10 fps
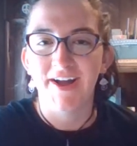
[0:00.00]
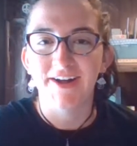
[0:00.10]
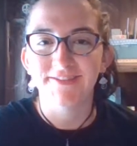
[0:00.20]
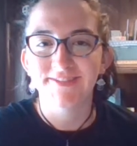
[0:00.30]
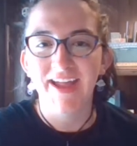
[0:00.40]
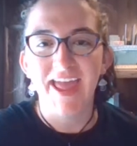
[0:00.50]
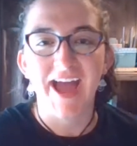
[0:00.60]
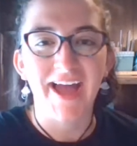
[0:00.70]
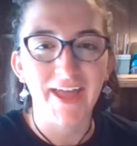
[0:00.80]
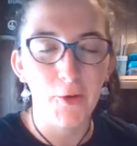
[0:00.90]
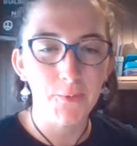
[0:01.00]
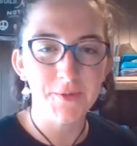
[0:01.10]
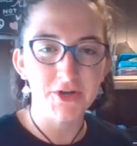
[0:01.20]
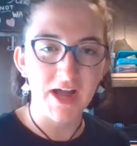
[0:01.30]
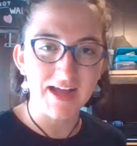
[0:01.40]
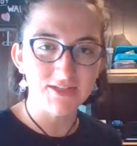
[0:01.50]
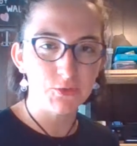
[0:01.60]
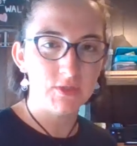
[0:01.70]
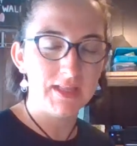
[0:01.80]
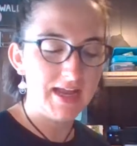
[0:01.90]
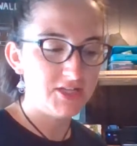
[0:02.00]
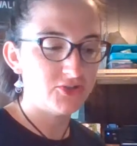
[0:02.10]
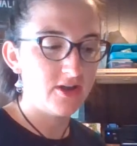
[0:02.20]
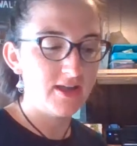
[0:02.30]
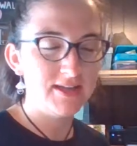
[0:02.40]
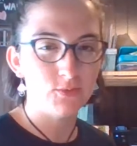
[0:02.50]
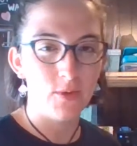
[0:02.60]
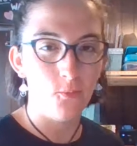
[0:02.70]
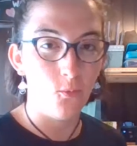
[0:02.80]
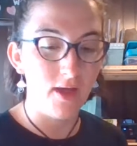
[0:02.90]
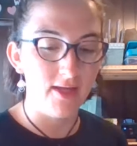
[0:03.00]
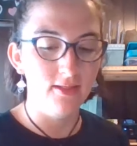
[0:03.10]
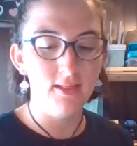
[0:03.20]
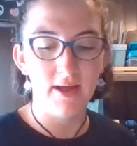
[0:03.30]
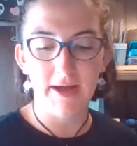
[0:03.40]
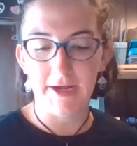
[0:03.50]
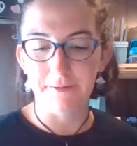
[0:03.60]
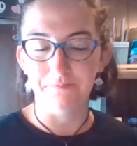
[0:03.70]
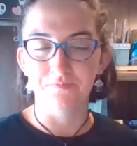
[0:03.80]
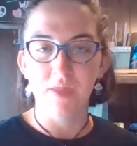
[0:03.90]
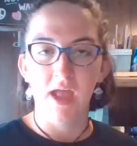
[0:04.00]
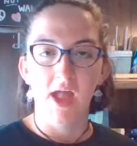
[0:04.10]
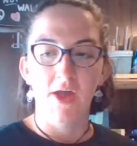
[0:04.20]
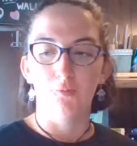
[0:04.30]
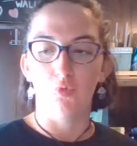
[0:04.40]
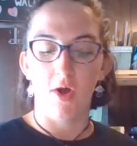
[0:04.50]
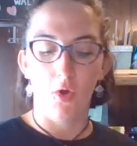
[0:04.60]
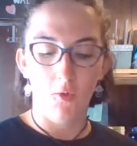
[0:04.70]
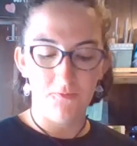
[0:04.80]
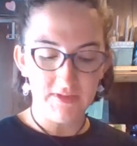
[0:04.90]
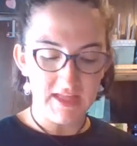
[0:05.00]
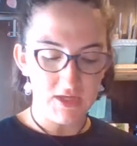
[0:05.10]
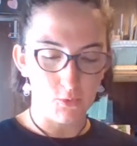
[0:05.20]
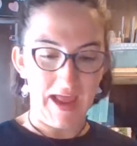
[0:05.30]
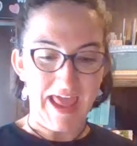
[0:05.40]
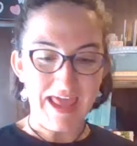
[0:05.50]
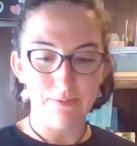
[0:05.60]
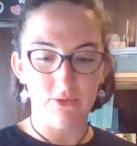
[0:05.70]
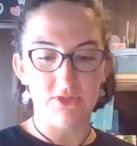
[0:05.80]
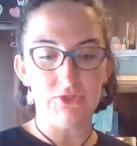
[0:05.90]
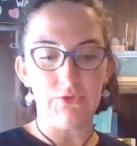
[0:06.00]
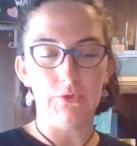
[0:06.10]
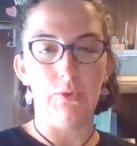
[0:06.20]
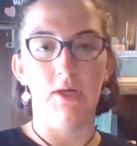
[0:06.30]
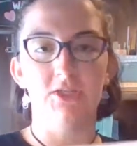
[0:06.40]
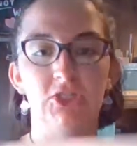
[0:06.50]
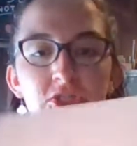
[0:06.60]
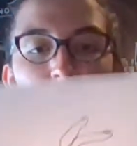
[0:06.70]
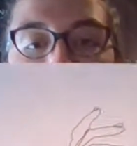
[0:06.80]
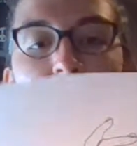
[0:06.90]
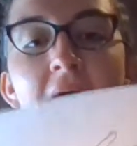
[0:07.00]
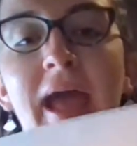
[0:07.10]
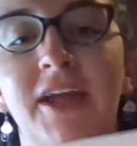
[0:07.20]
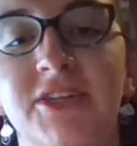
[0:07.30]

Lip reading: All right, I hope your contour line drawings went well. And hopefully you were able to start at your